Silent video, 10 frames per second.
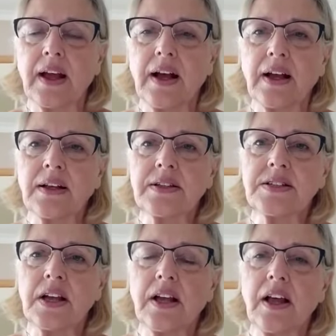and
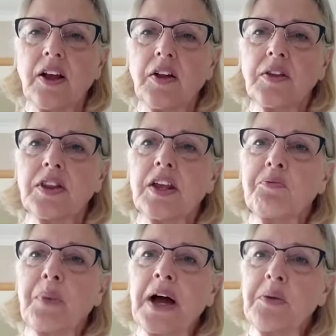the
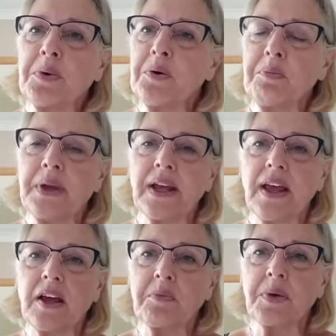Bible
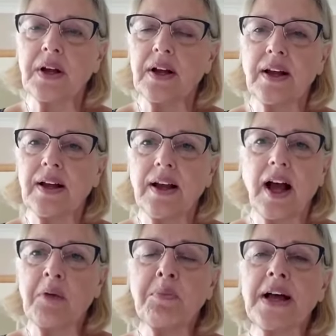became
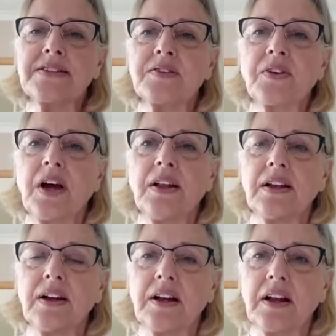a mass of
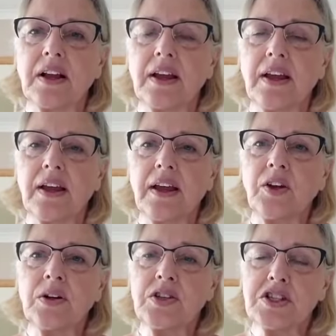colour,
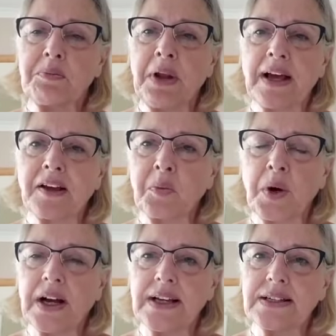not just black and
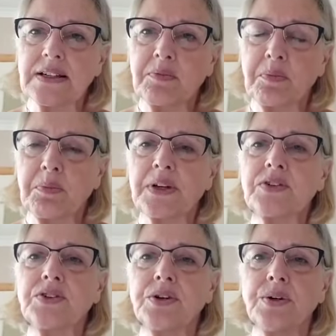white,
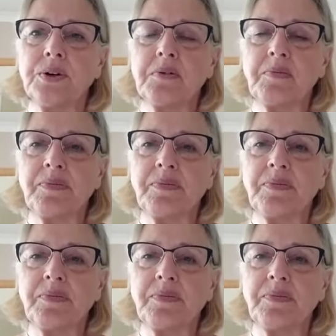but true.